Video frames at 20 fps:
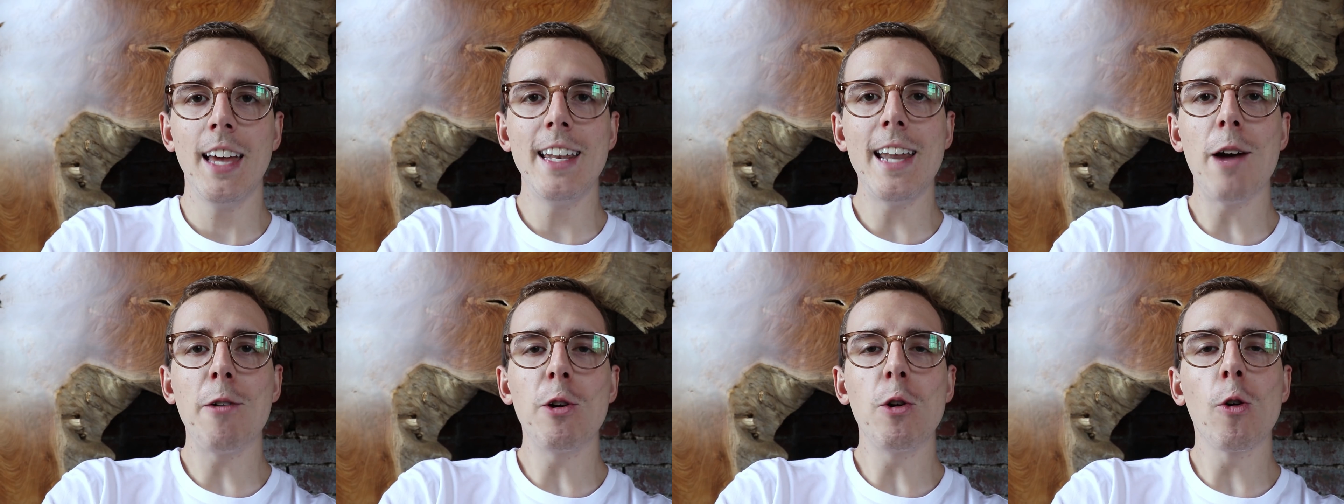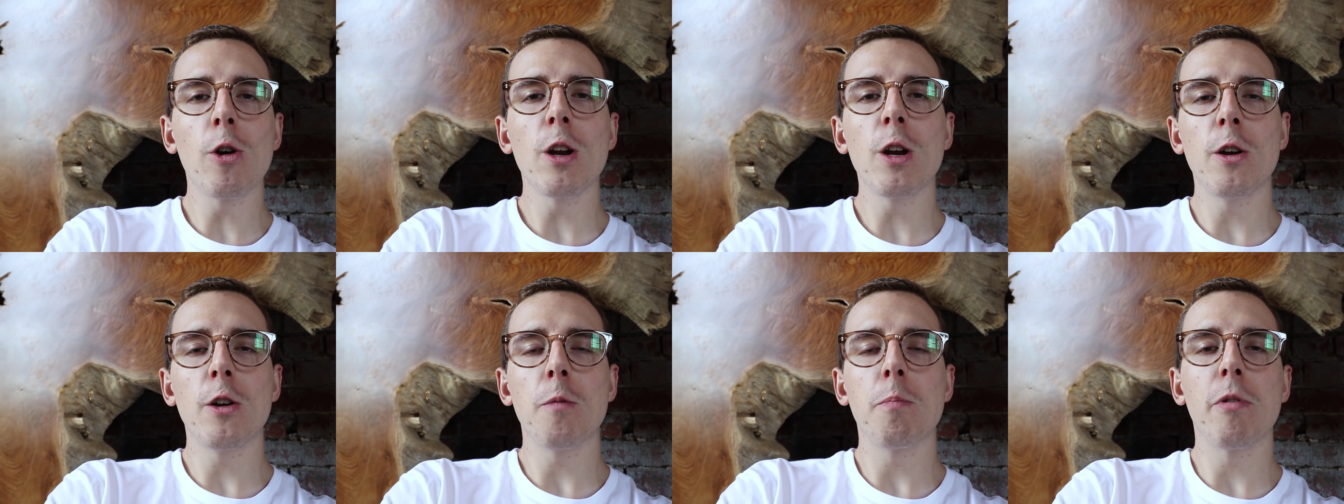Now, in
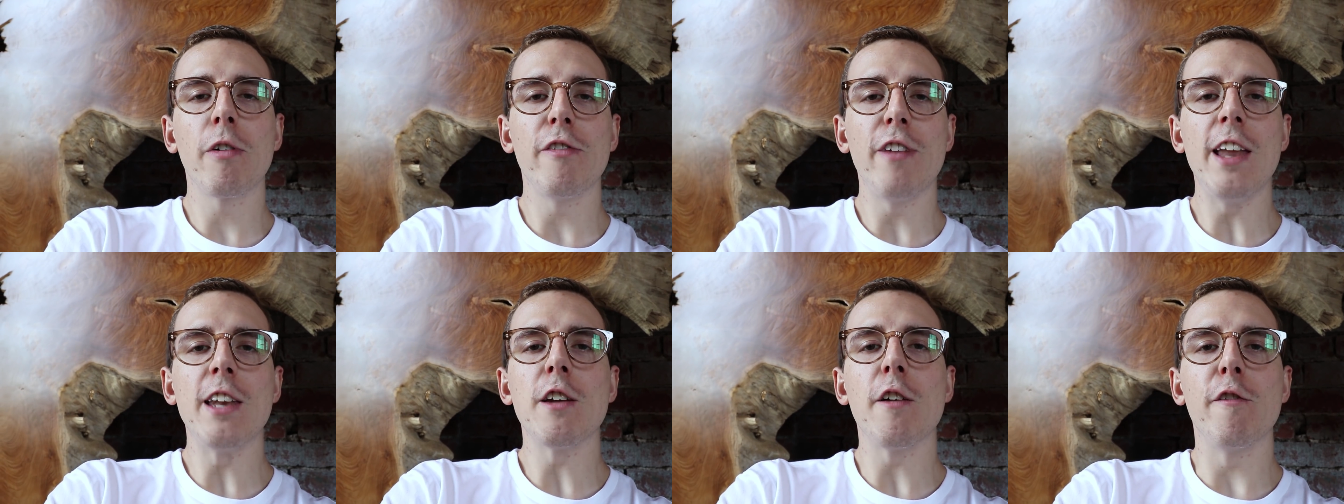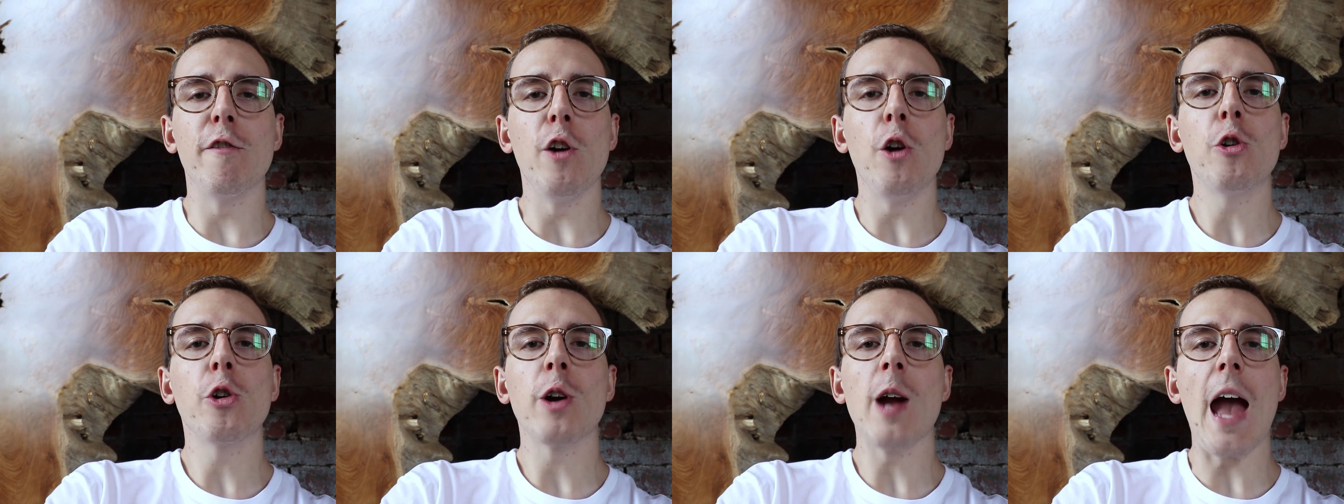order to prevent
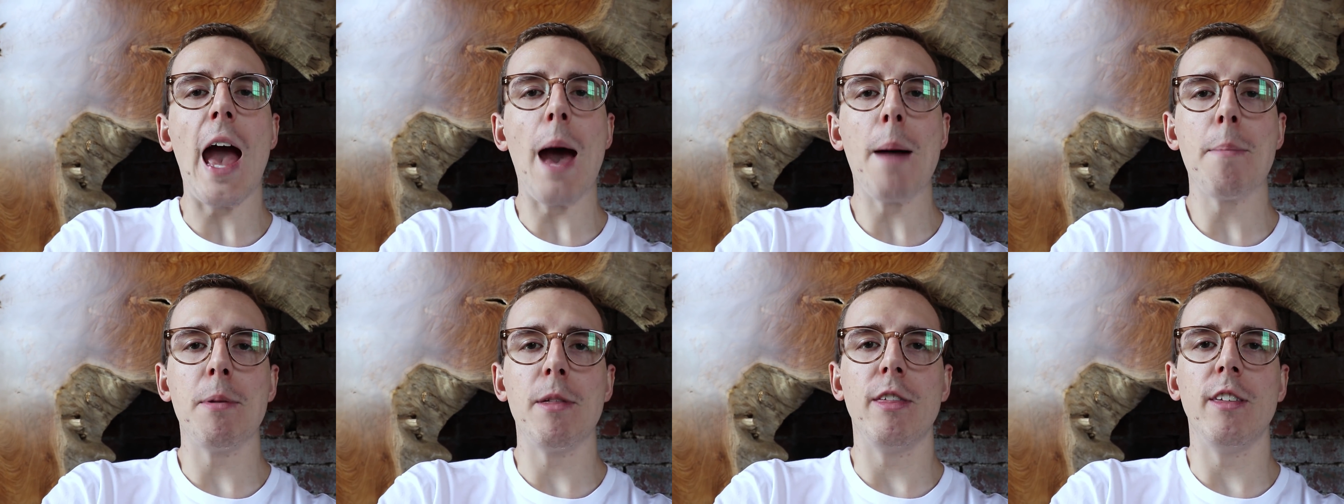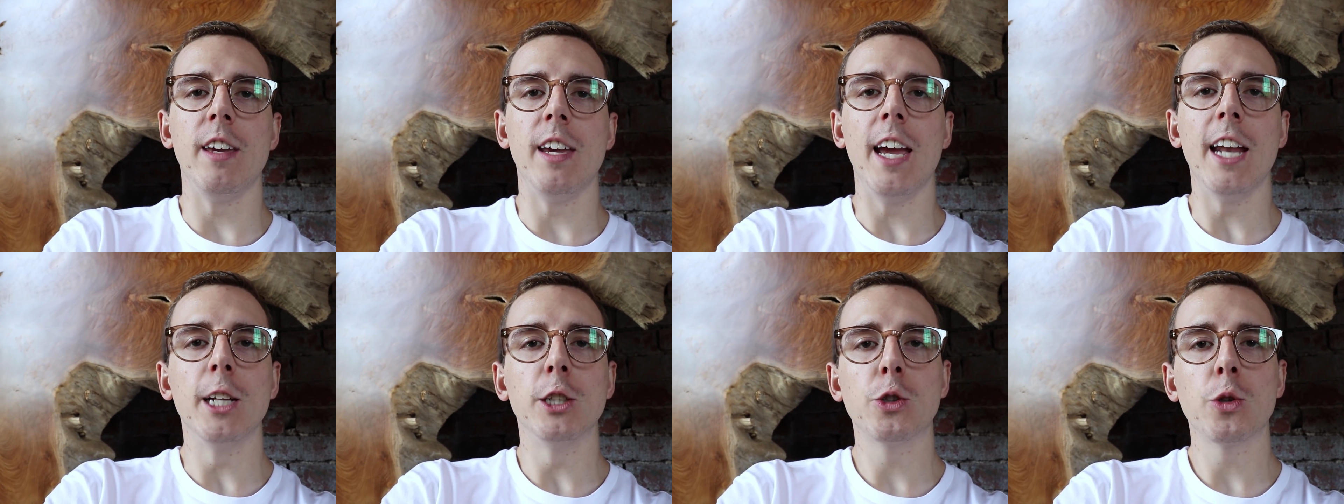voter
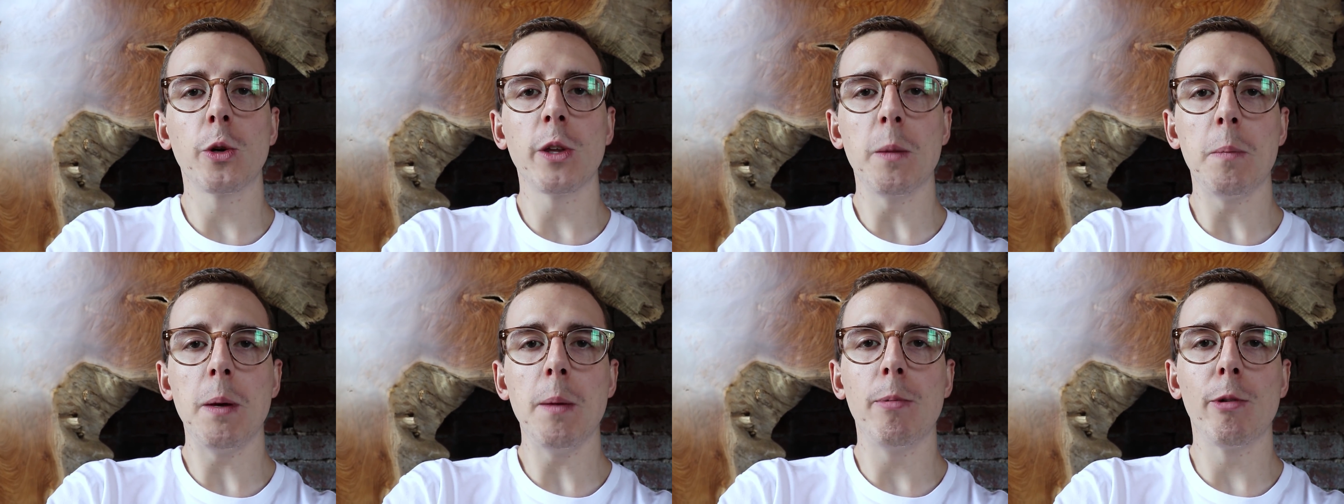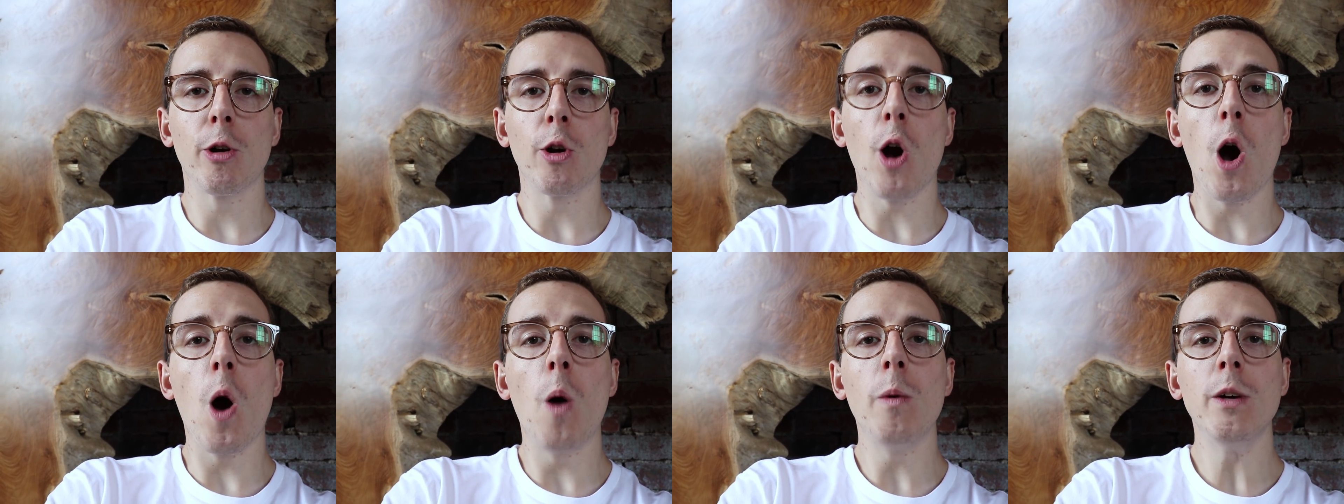apathy and ensure that people
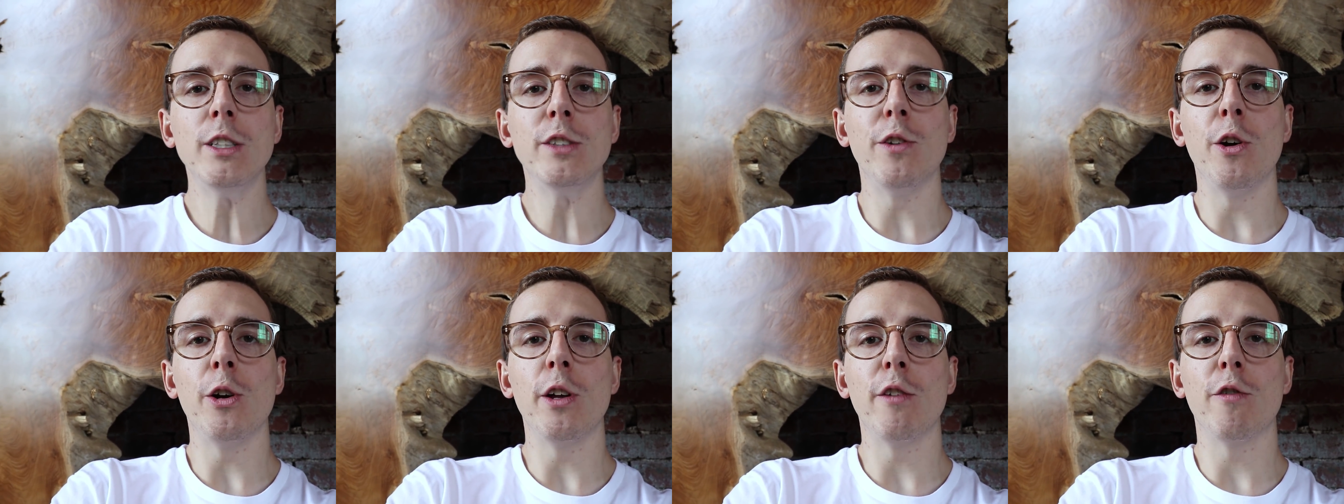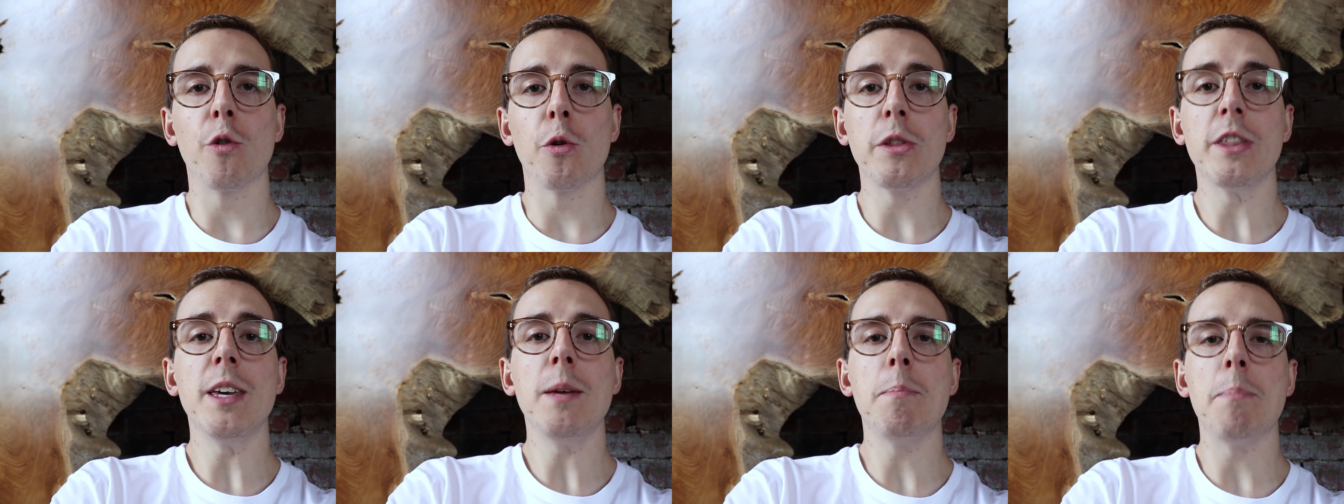are always voting
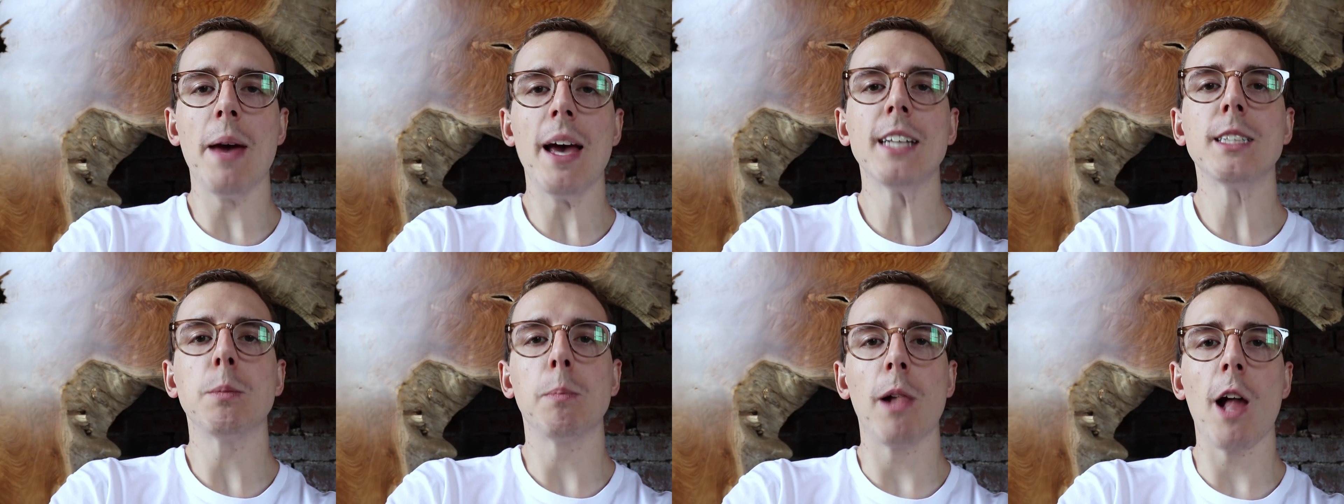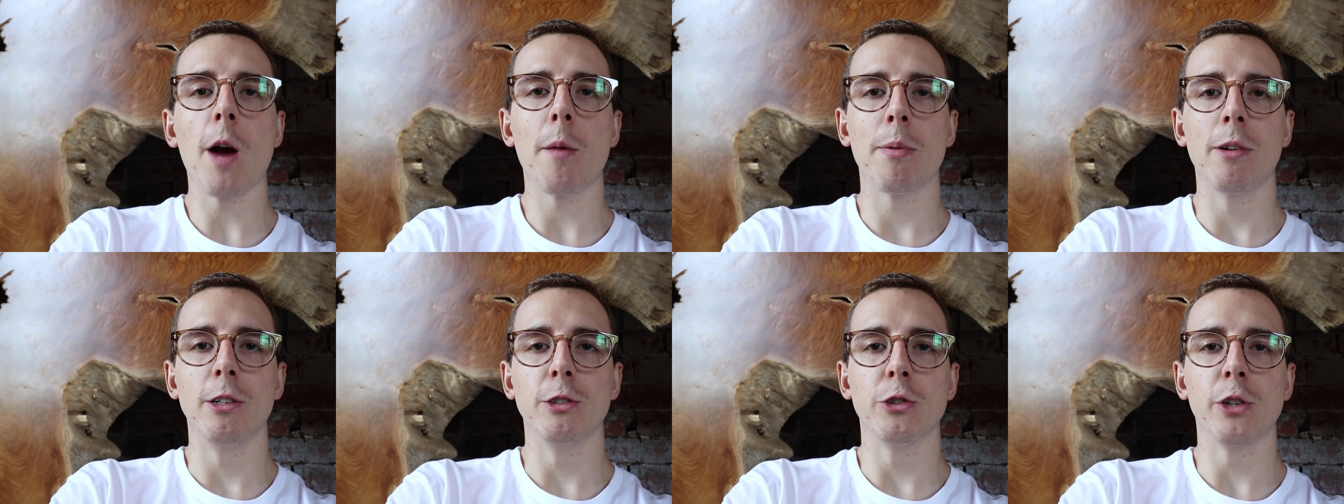for the best
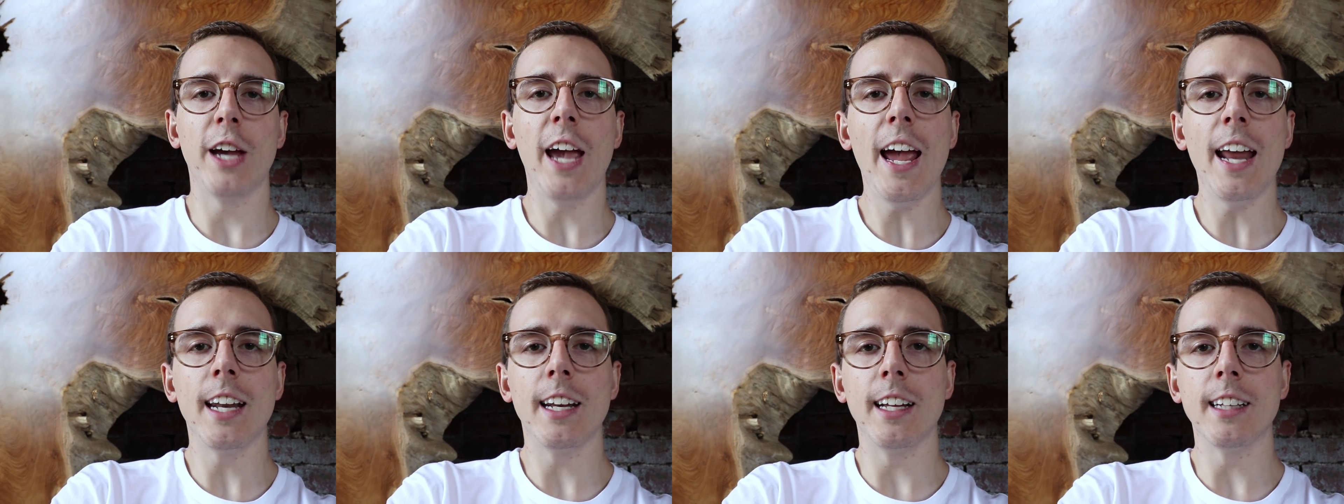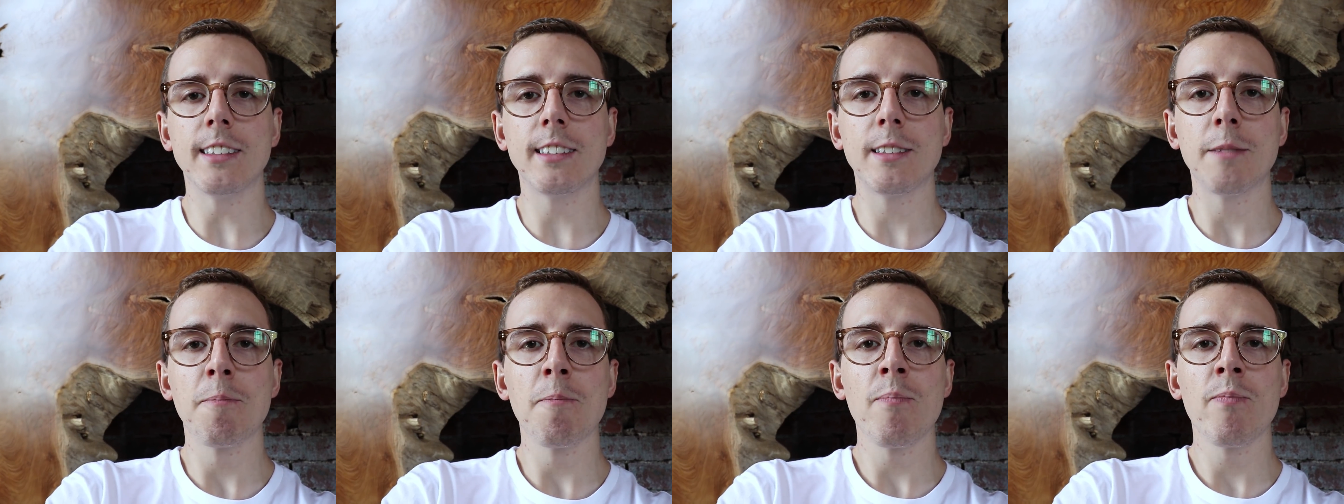block producer
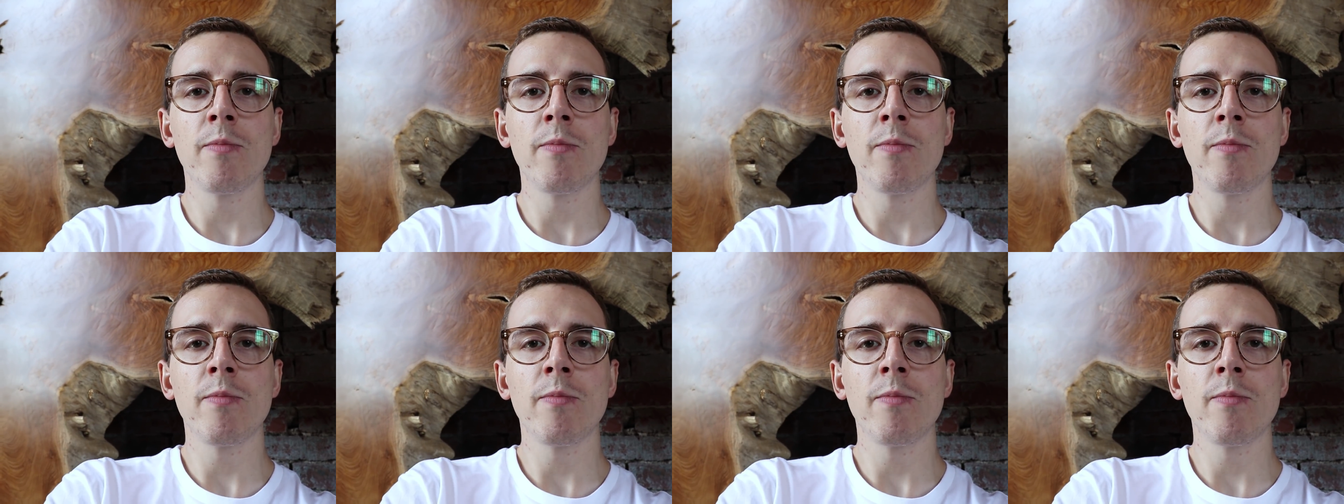candidates,